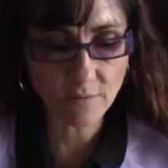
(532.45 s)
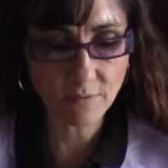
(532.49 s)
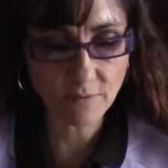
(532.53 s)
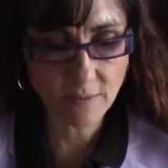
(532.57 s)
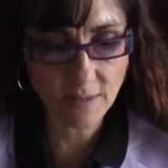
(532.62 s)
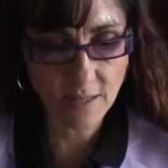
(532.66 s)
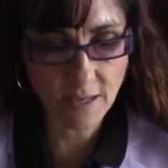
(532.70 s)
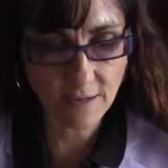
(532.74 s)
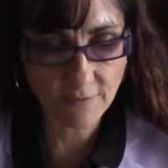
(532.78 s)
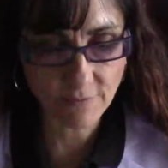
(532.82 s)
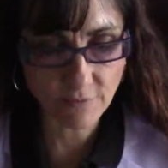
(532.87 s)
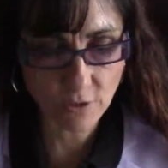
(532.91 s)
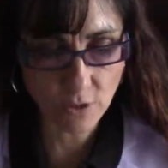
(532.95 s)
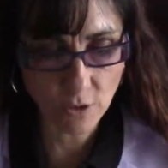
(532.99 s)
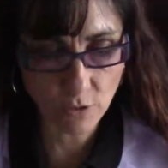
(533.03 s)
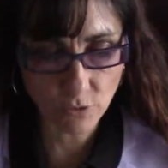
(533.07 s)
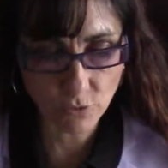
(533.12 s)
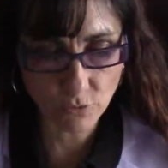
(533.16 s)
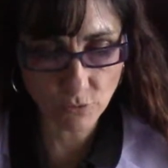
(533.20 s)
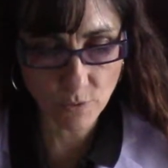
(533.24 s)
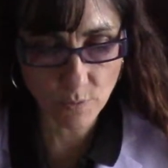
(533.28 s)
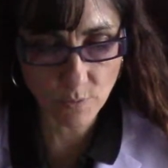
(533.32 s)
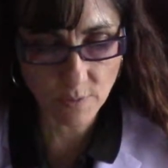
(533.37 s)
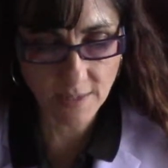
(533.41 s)
they have to go
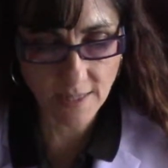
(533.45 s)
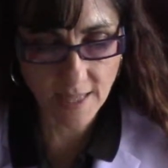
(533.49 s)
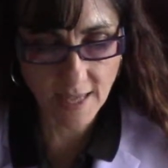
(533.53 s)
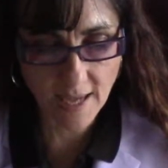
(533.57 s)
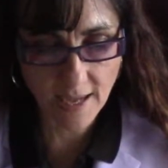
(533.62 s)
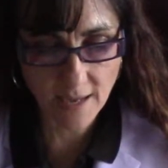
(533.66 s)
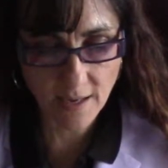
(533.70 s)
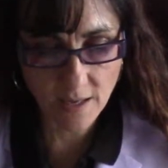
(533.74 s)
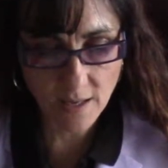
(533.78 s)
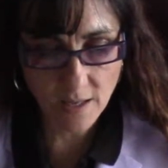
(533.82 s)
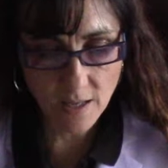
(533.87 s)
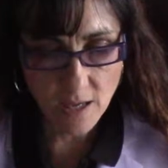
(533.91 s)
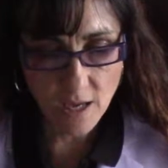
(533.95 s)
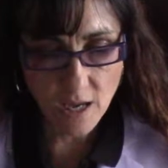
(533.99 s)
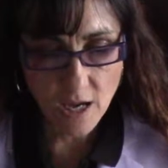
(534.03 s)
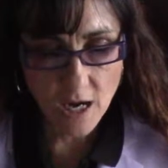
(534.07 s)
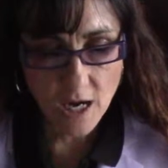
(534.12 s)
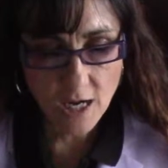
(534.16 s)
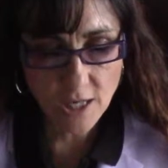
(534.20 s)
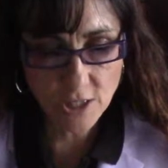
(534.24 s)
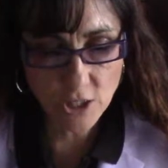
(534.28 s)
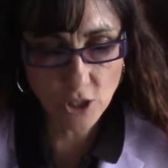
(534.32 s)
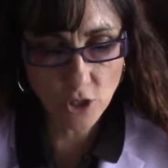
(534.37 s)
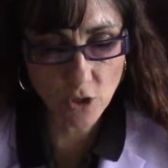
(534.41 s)
through with that.
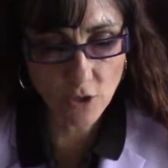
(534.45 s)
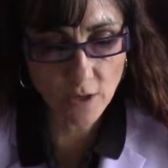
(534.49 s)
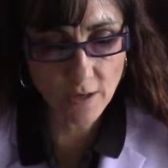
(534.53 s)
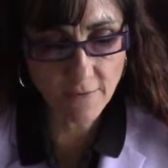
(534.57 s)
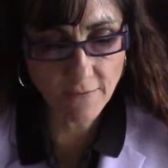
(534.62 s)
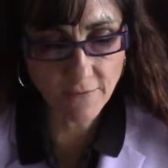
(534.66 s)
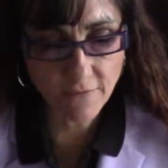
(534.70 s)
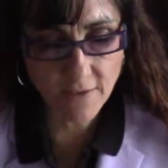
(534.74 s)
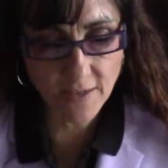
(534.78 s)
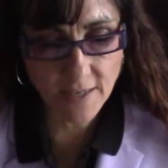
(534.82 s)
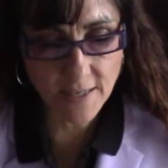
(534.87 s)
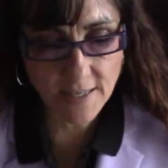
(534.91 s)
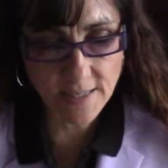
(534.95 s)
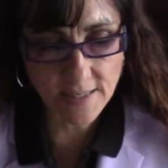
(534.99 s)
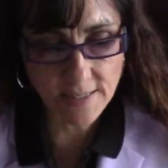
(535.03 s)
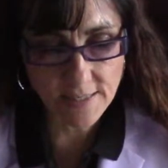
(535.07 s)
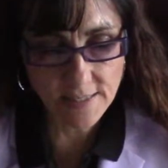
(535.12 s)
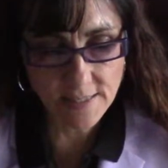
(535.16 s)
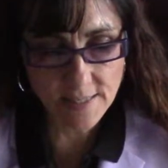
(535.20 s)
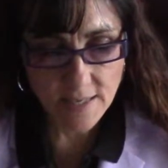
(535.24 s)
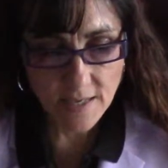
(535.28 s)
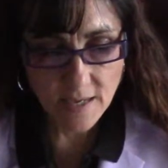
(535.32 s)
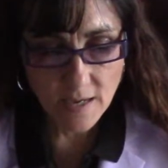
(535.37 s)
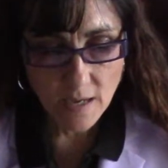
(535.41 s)
Attorney
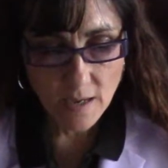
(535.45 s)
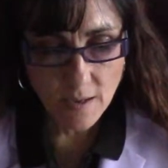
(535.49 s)
fees.